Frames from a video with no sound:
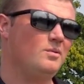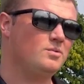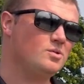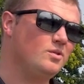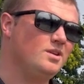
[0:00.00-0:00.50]

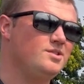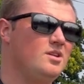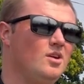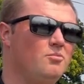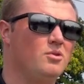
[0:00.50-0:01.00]
So this
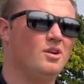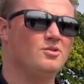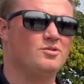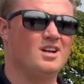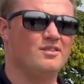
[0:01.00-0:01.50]
year we're on
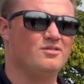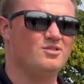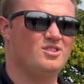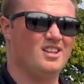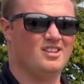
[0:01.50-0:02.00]
track for,
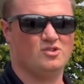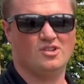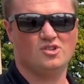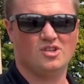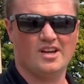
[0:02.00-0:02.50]
I think,
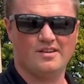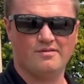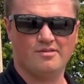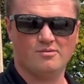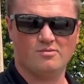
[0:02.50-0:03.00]
just shy of
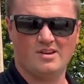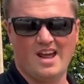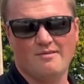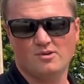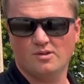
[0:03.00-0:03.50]
an
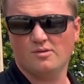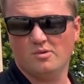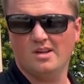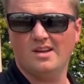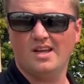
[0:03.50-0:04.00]
average of
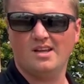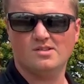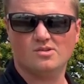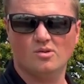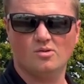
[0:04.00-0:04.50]
3 a day.
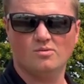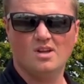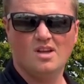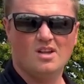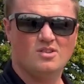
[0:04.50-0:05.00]
So
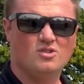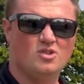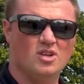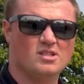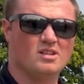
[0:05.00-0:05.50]

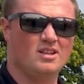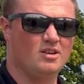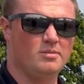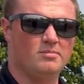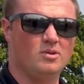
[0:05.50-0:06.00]
just a
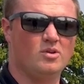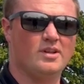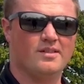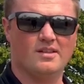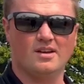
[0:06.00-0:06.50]
little bit below
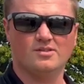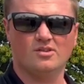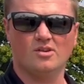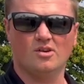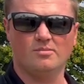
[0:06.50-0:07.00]
that 1,000
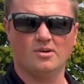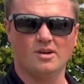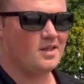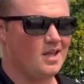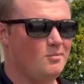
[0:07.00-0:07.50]
call
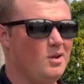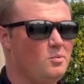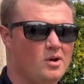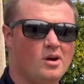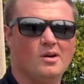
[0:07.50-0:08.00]
mark. And
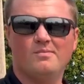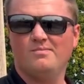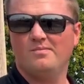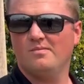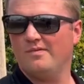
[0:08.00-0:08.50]
we are
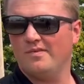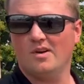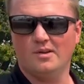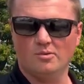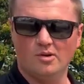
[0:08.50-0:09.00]

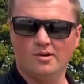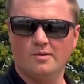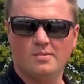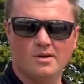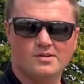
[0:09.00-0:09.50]
fairly rural in
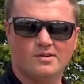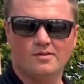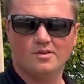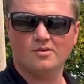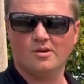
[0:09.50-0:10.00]
comparison to
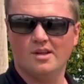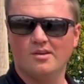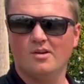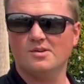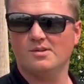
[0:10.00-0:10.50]
Victoria.
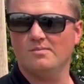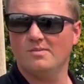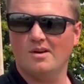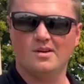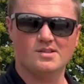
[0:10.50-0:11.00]
There are some
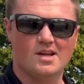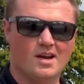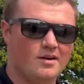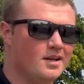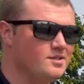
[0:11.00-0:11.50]
areas of
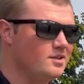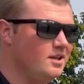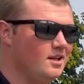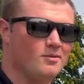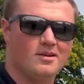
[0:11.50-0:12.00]
higher density,
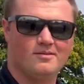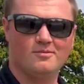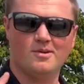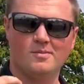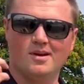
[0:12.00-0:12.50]
like
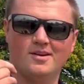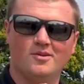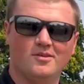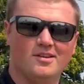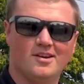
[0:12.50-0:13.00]
right behind you
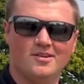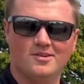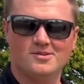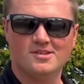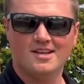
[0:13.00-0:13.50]
over there,
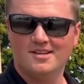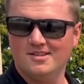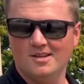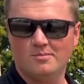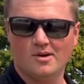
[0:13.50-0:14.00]
there's
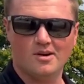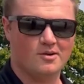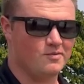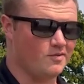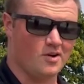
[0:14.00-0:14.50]
Dean Park,
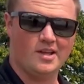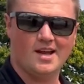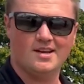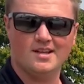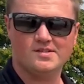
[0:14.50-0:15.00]
fairly
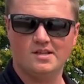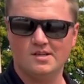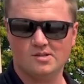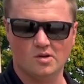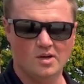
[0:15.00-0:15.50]
high density.
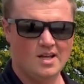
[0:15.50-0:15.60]
So